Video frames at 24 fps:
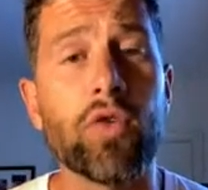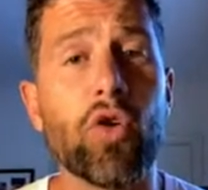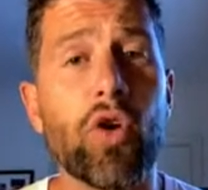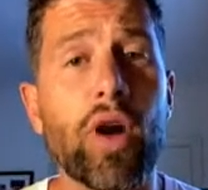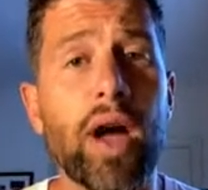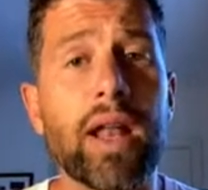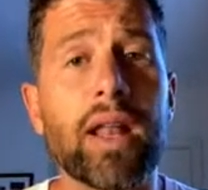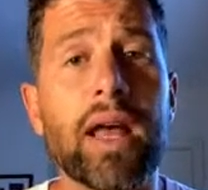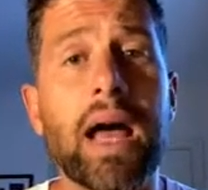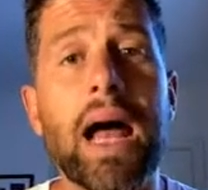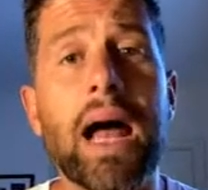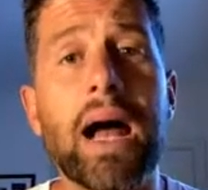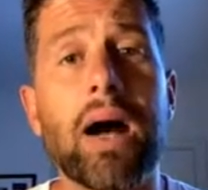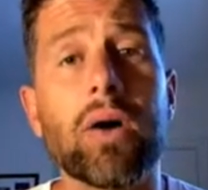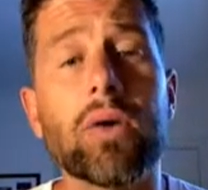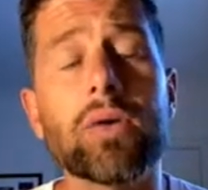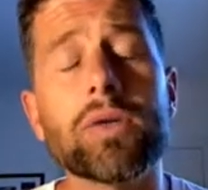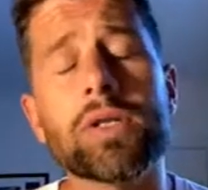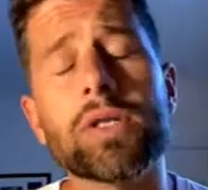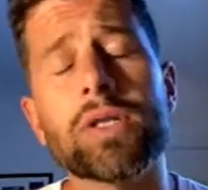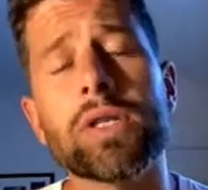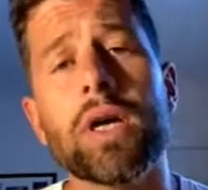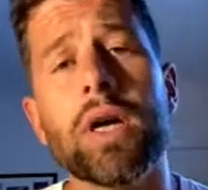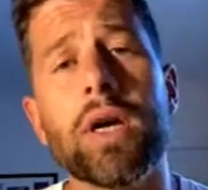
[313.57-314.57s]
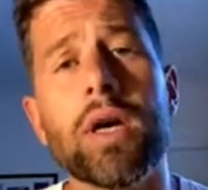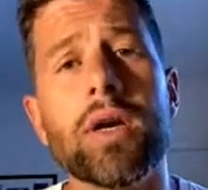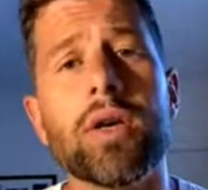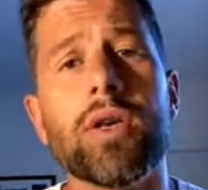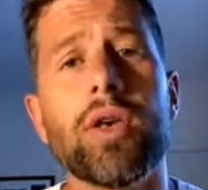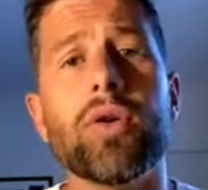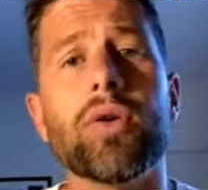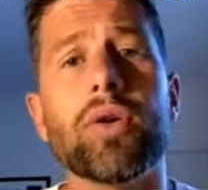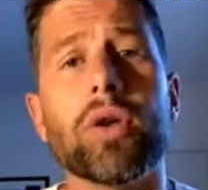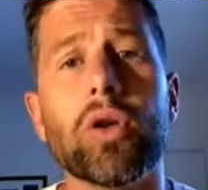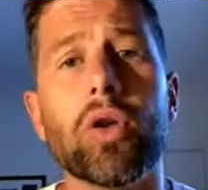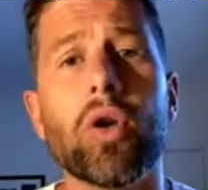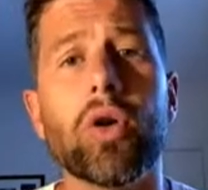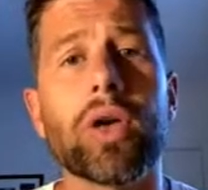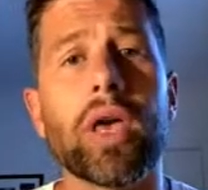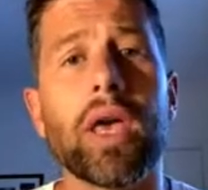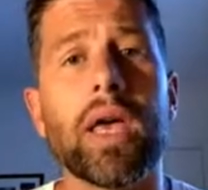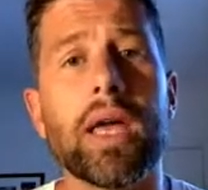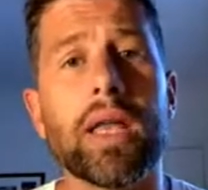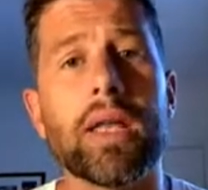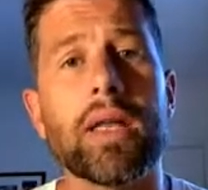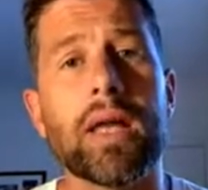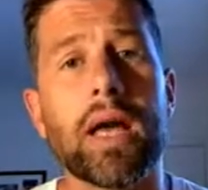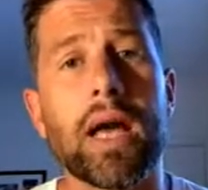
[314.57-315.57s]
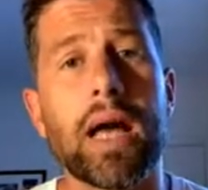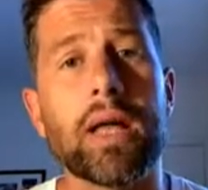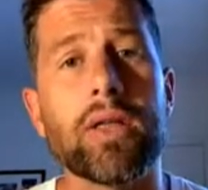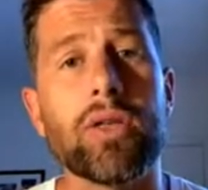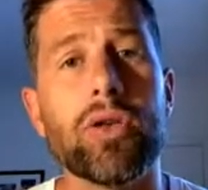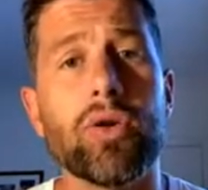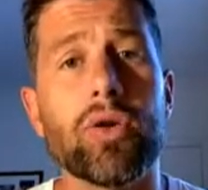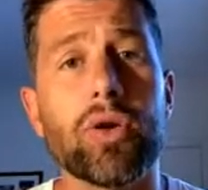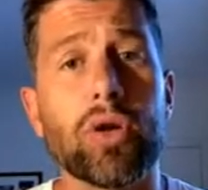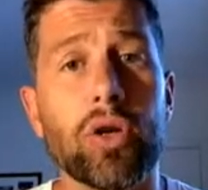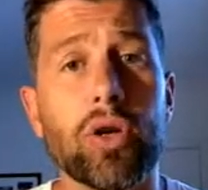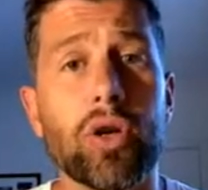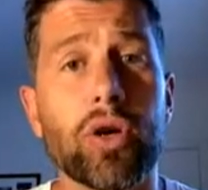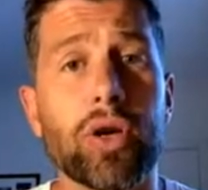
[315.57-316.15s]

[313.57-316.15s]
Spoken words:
you're head of house, you can log in and you can